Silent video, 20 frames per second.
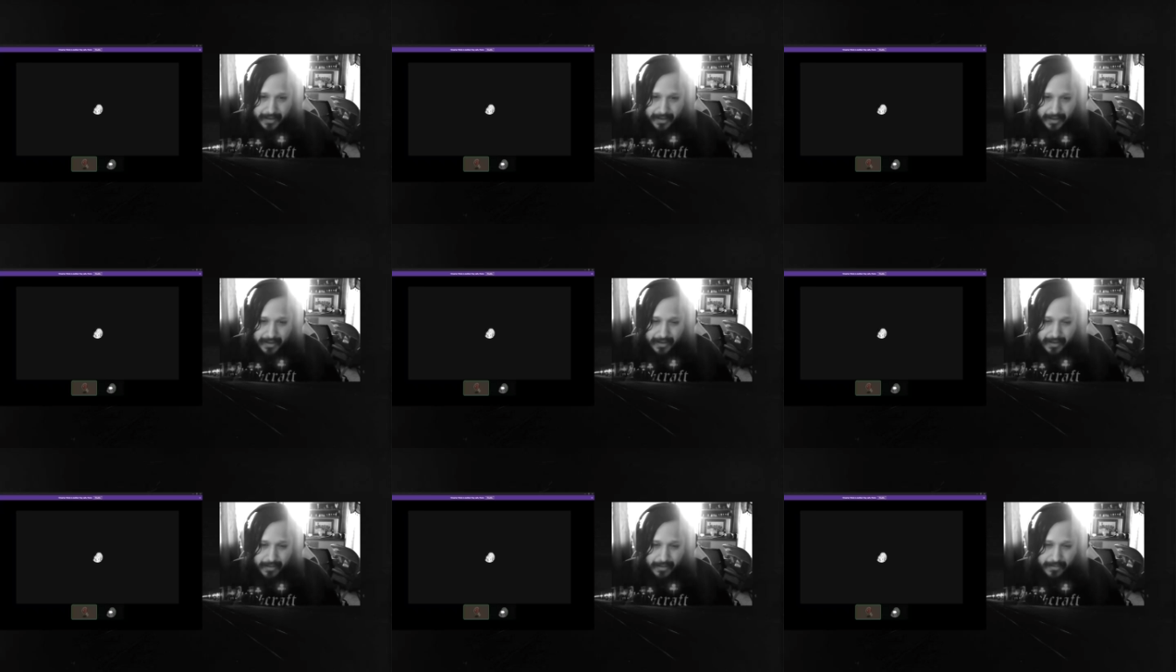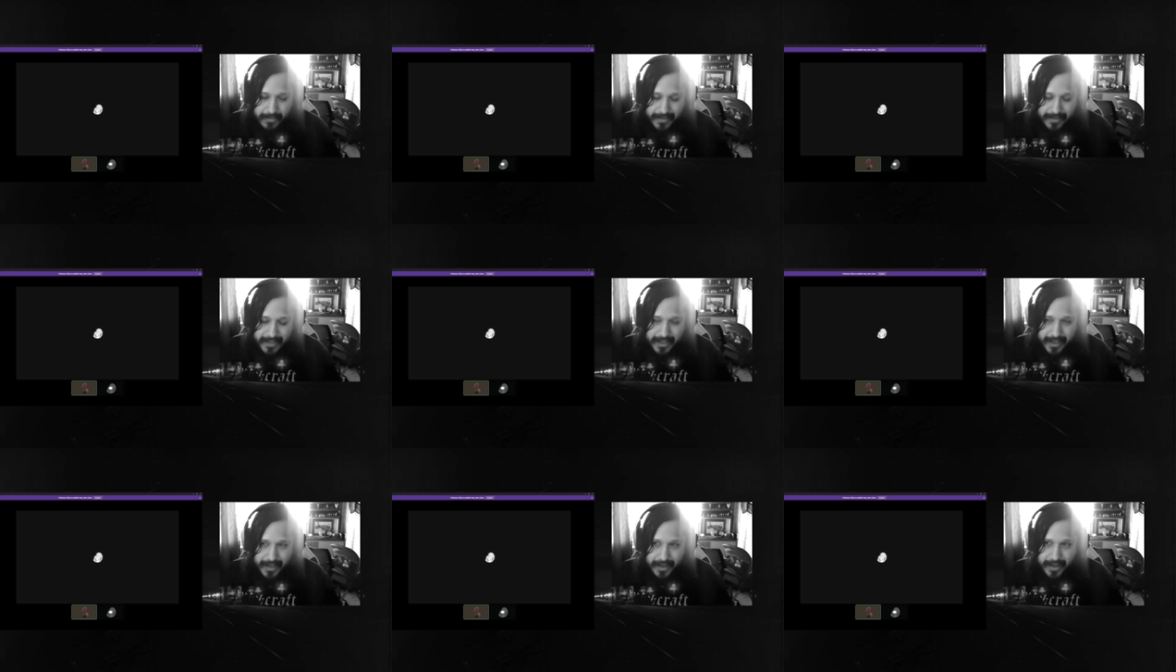In other
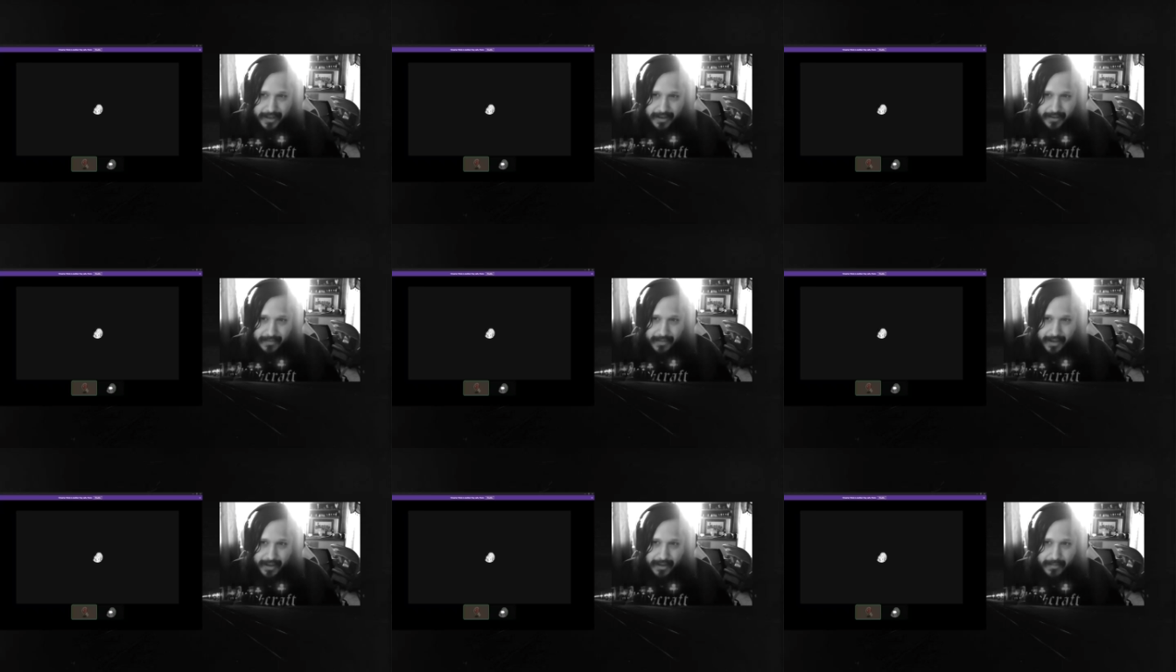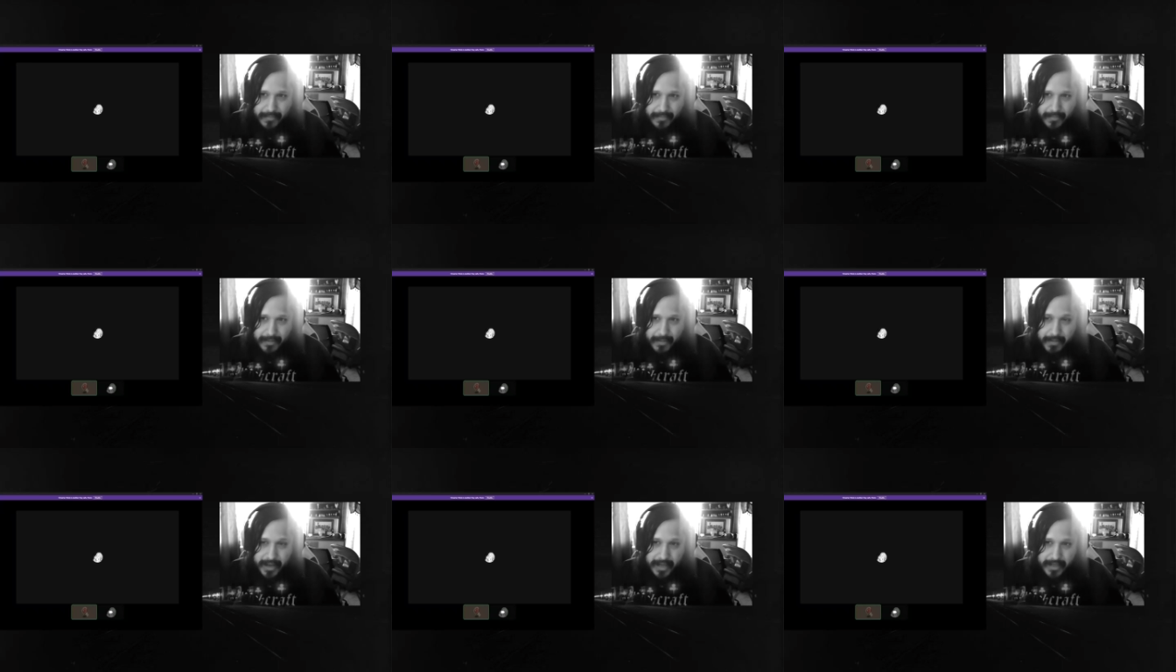words, like kind of like
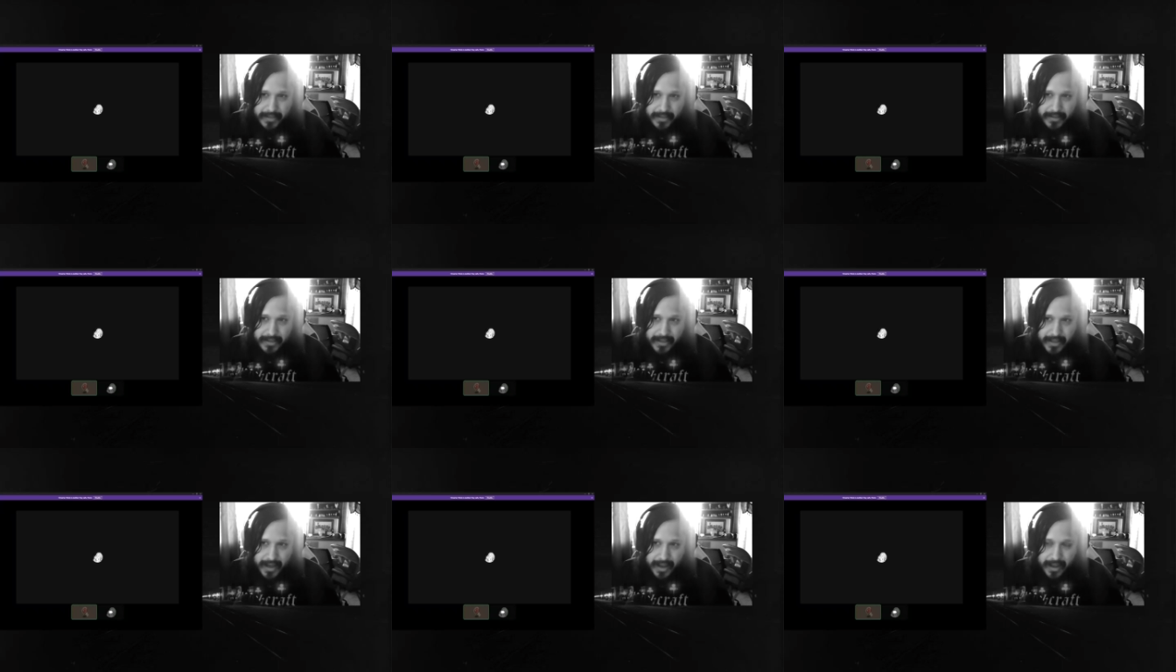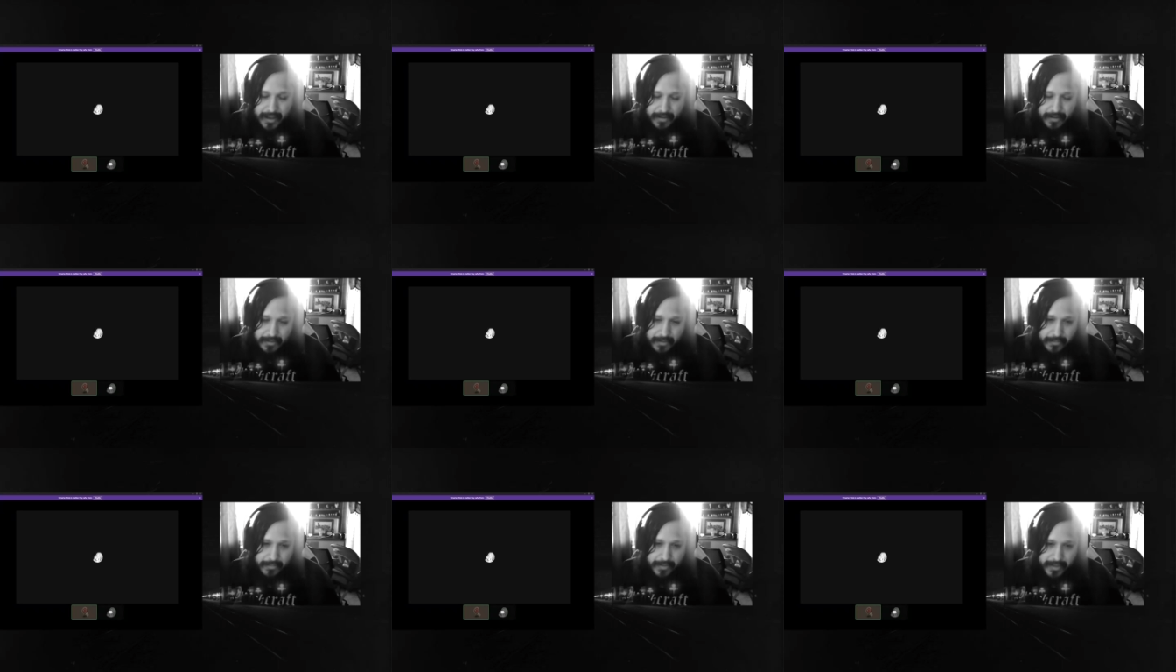it makes you sad, or
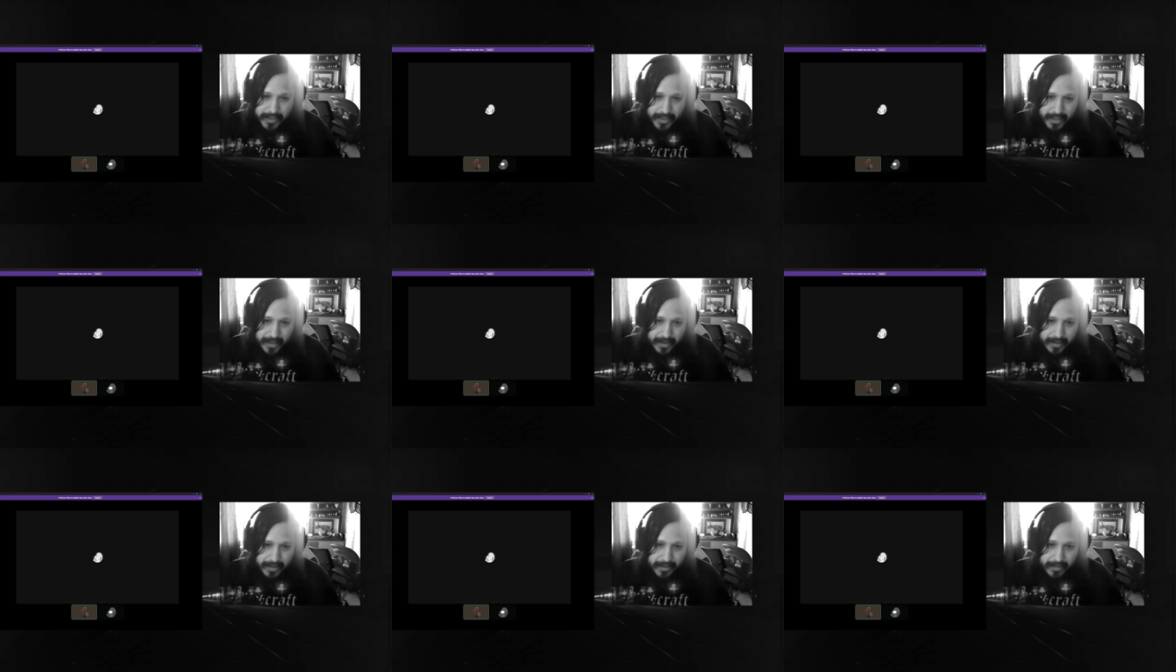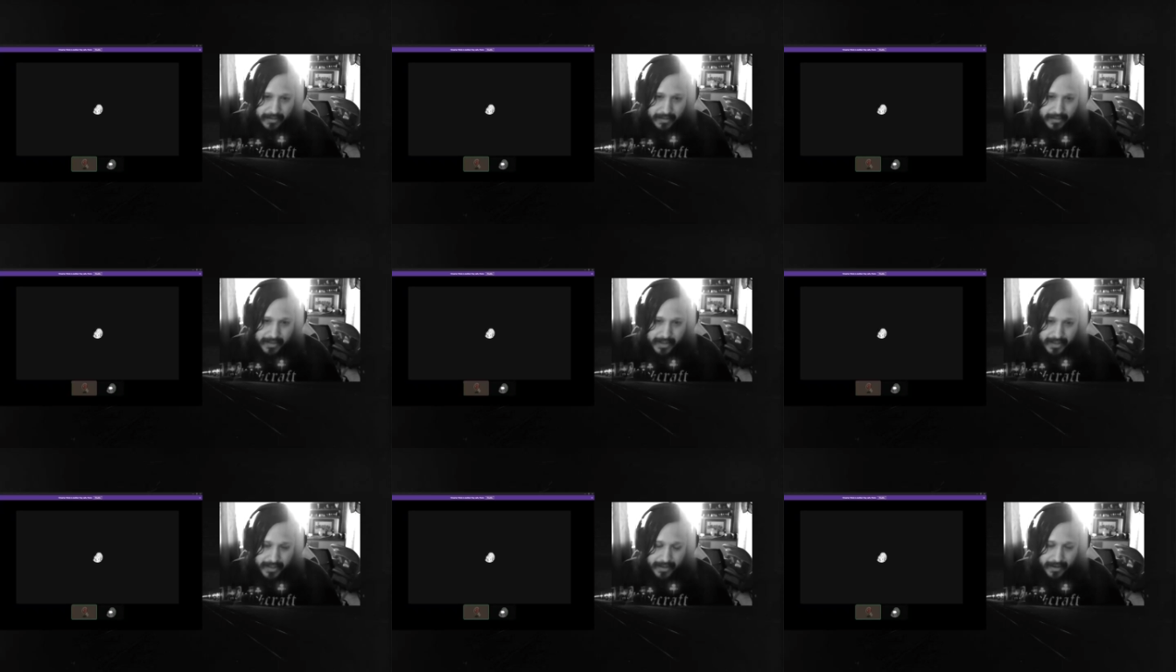you resent
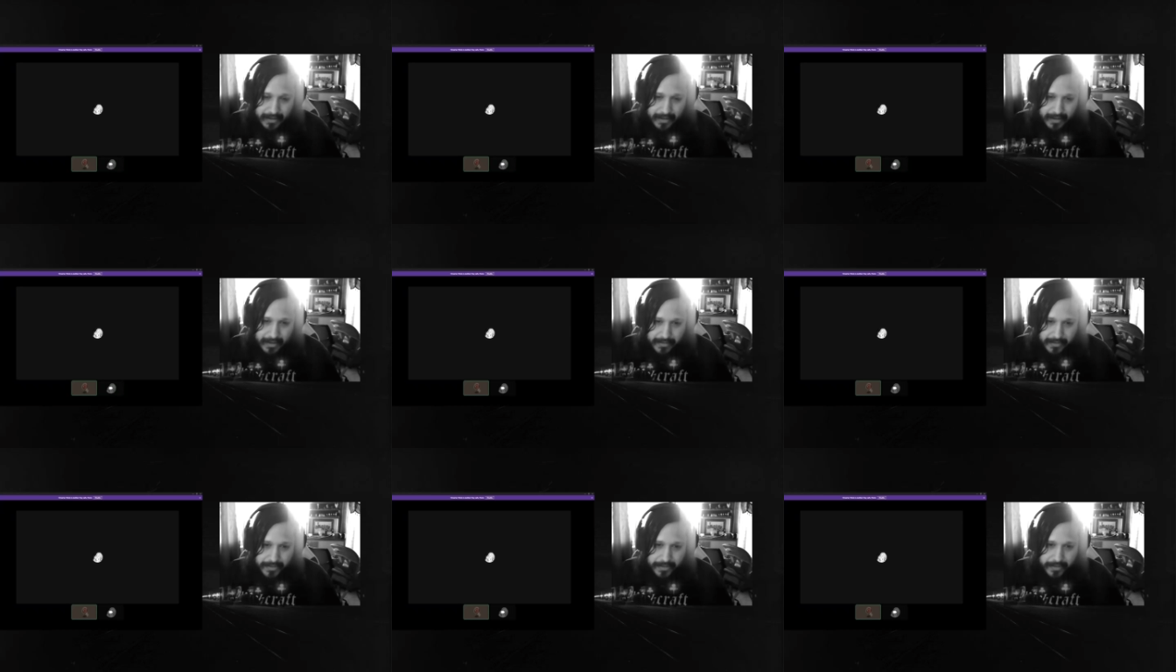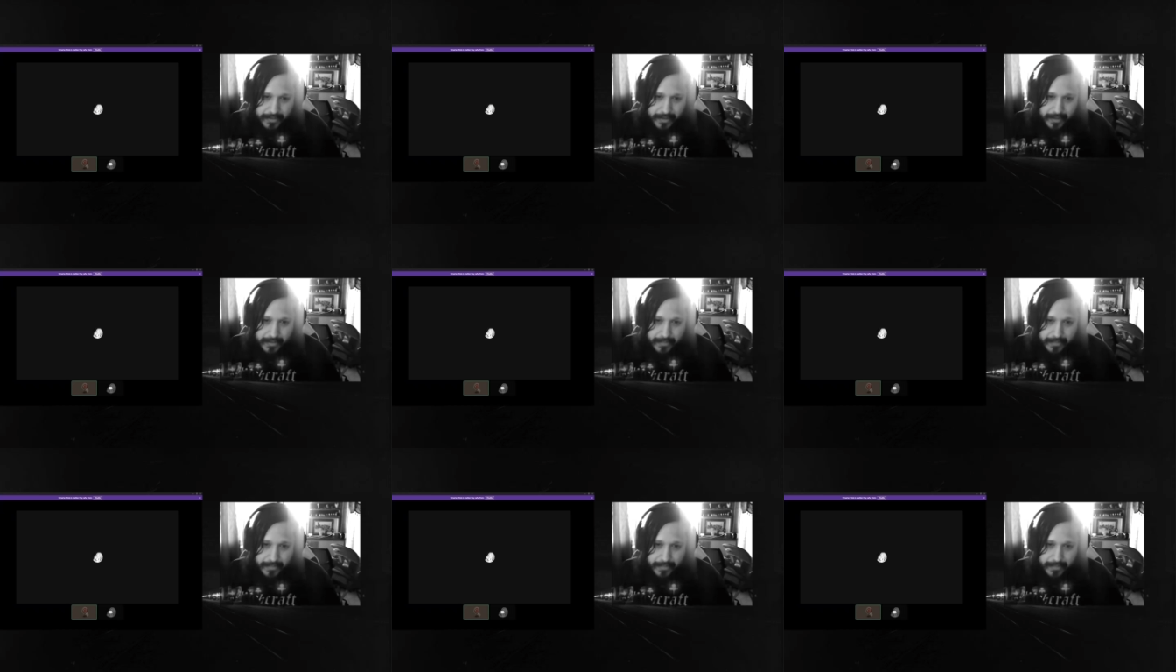seeing their joy.